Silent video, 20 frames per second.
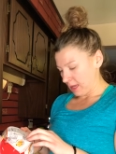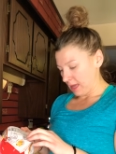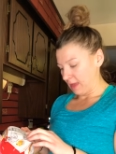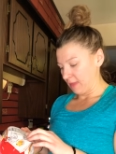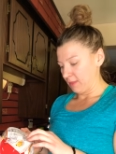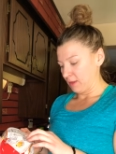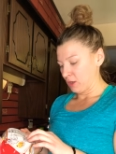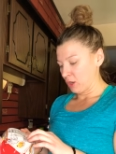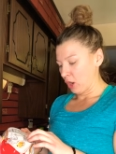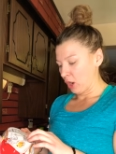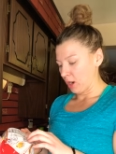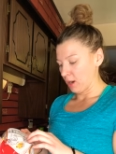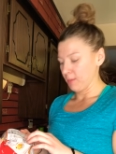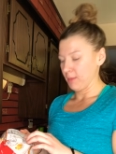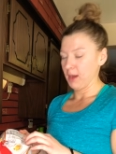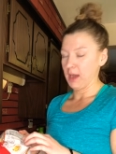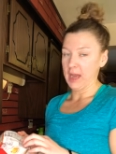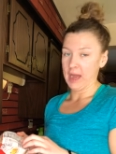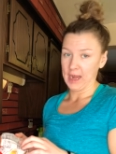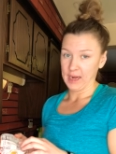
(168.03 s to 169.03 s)
and the
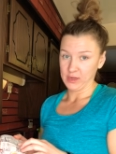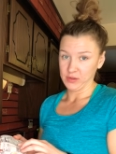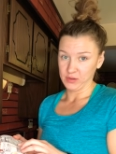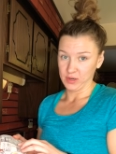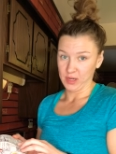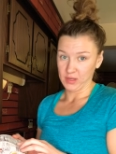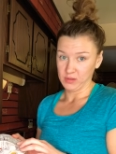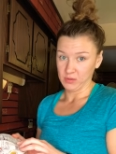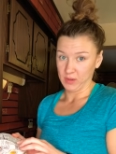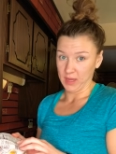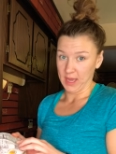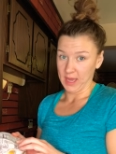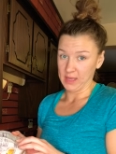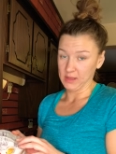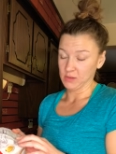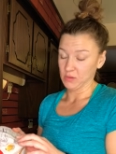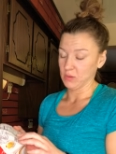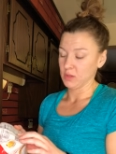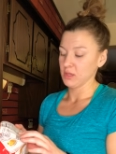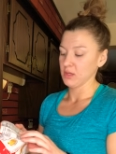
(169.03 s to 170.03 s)
carbohydrates, okay?
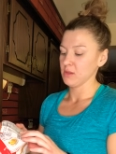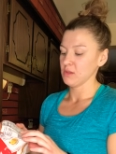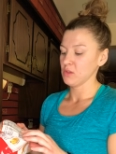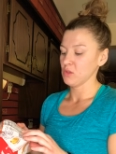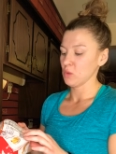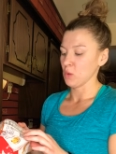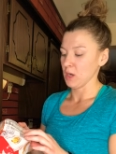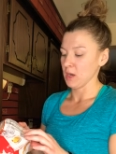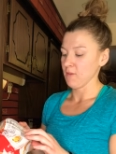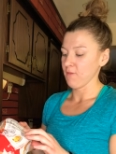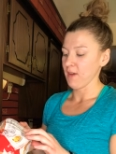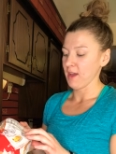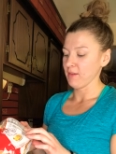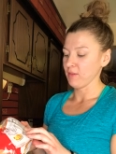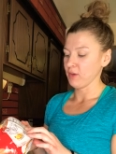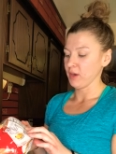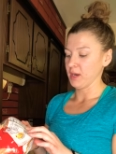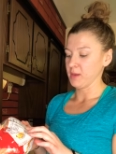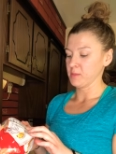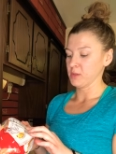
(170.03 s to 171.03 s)
So there's
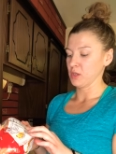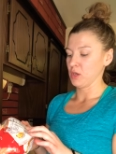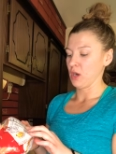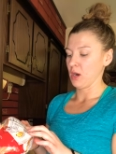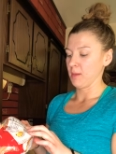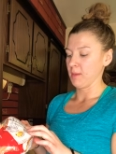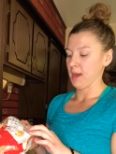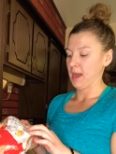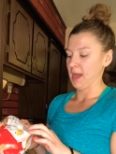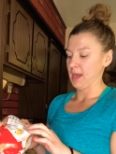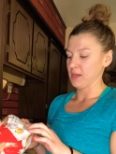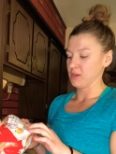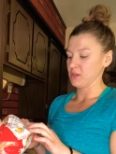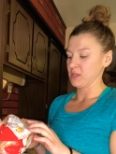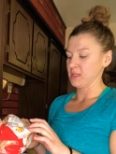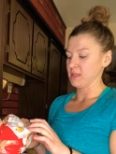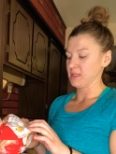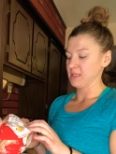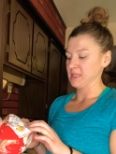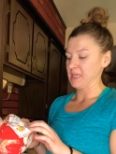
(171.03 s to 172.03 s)
25 grams of
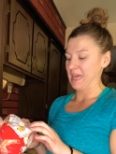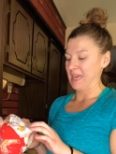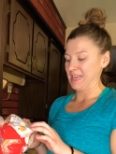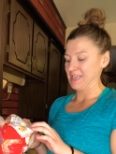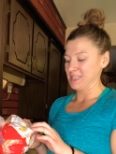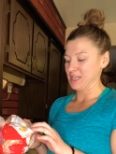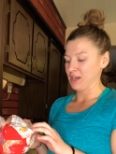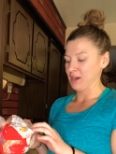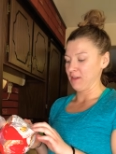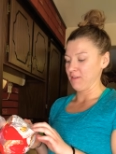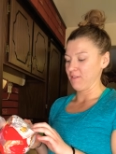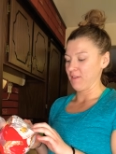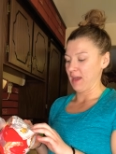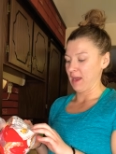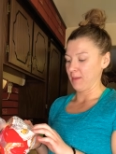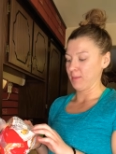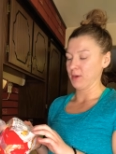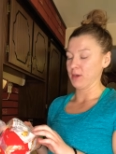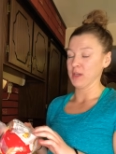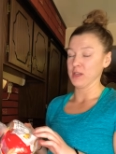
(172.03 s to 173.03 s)
carbohydrates. The dietary
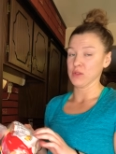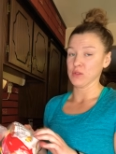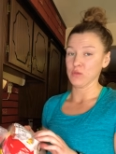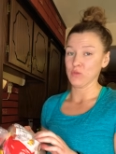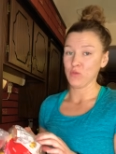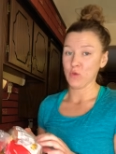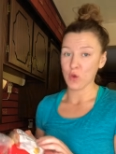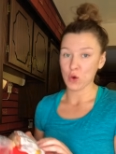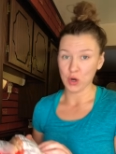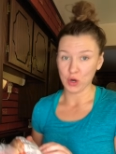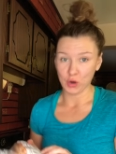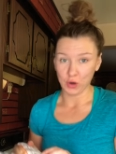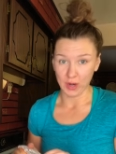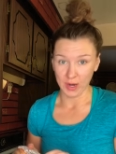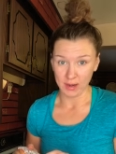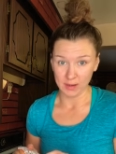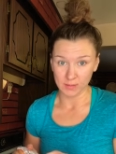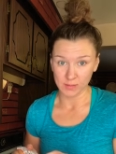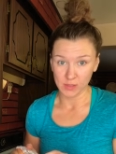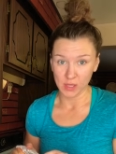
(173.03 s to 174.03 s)
fiber is four
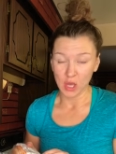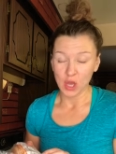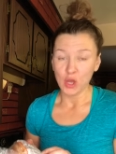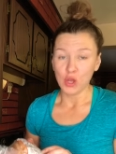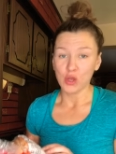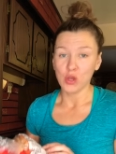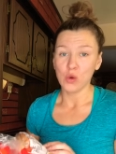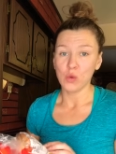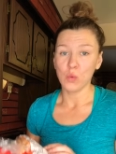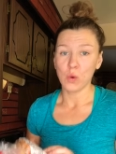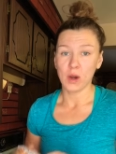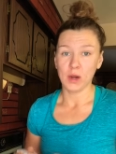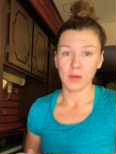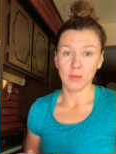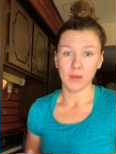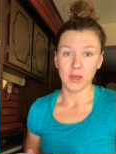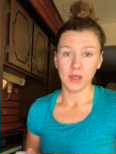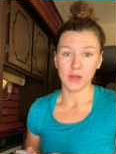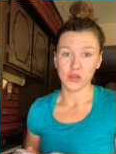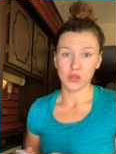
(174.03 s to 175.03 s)
grams. You wanna
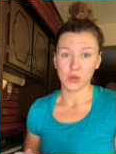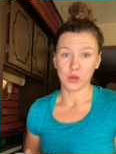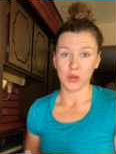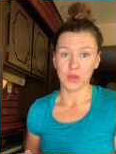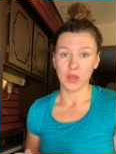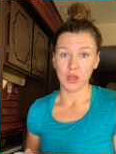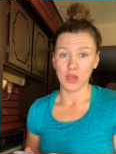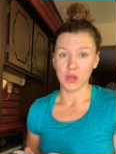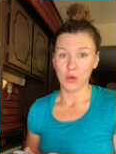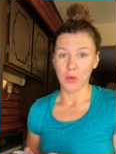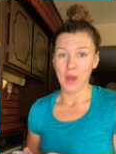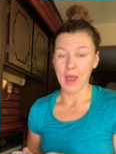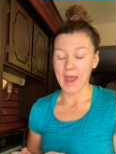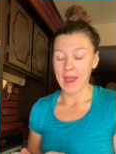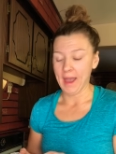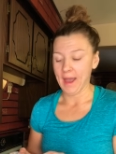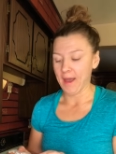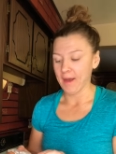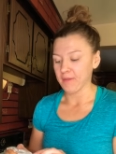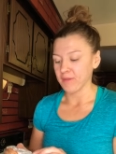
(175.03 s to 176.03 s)
make sure that you
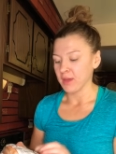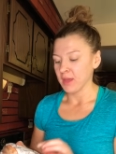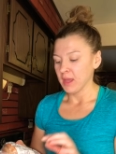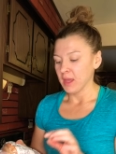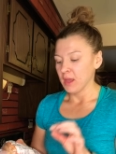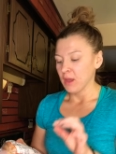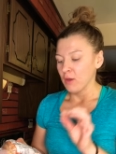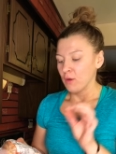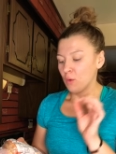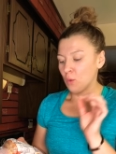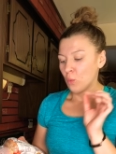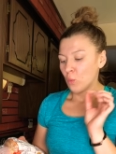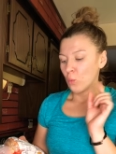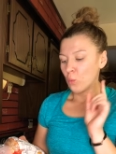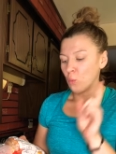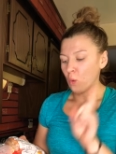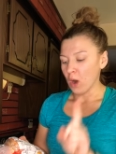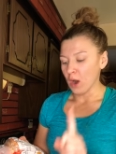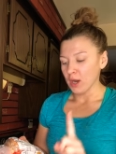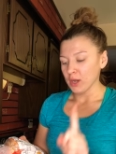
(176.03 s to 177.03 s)
have
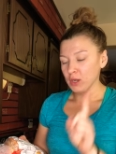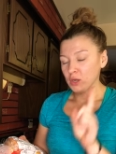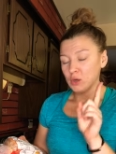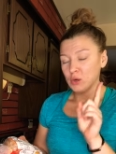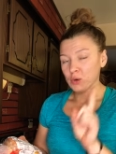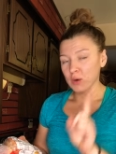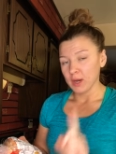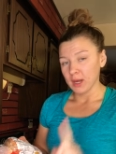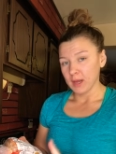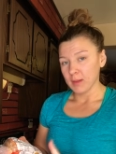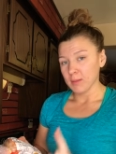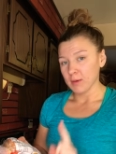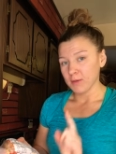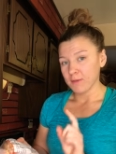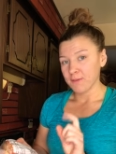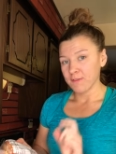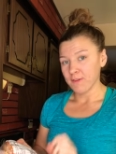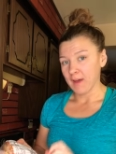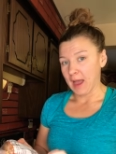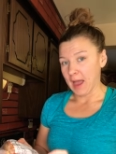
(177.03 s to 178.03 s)
one gram of
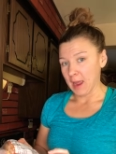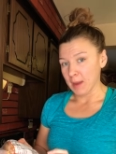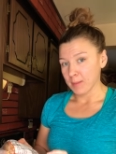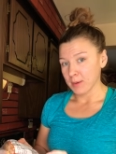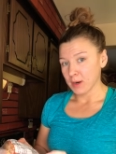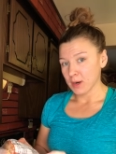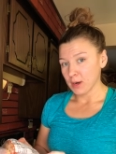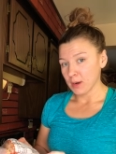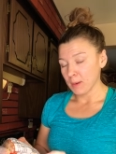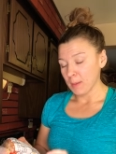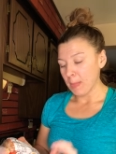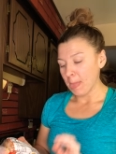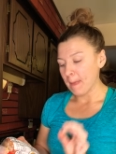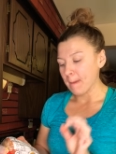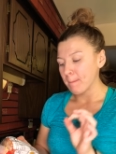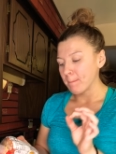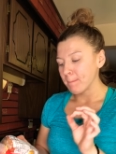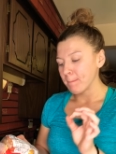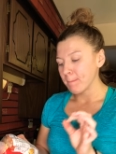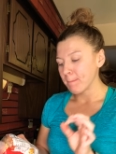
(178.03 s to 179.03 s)
fiber
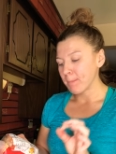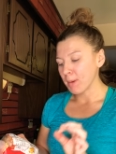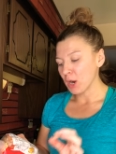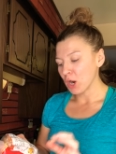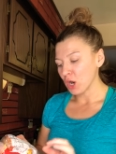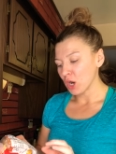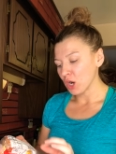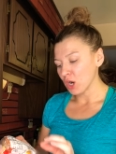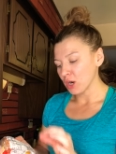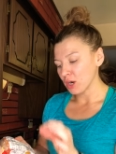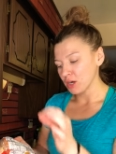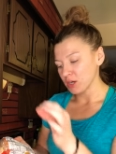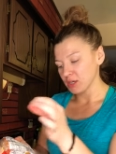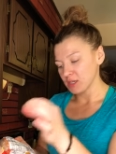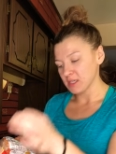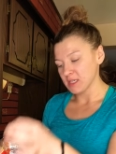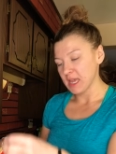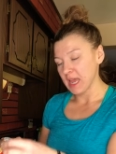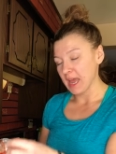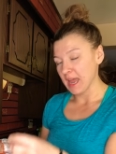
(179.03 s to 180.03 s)

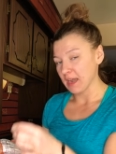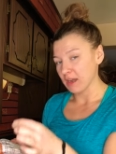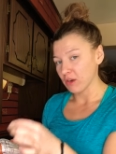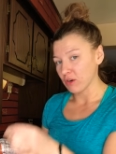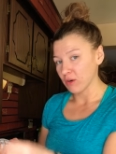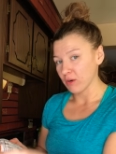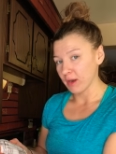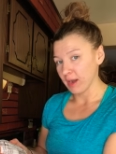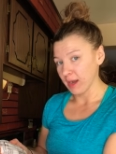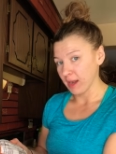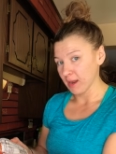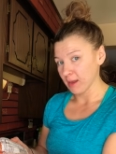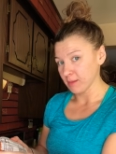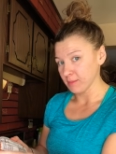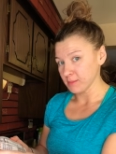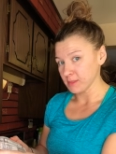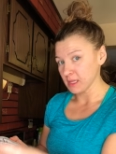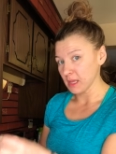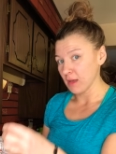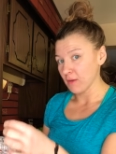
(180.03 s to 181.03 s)
per 10
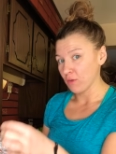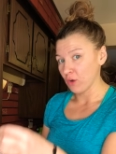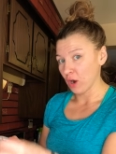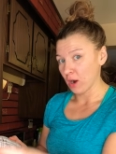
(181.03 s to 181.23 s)
grams of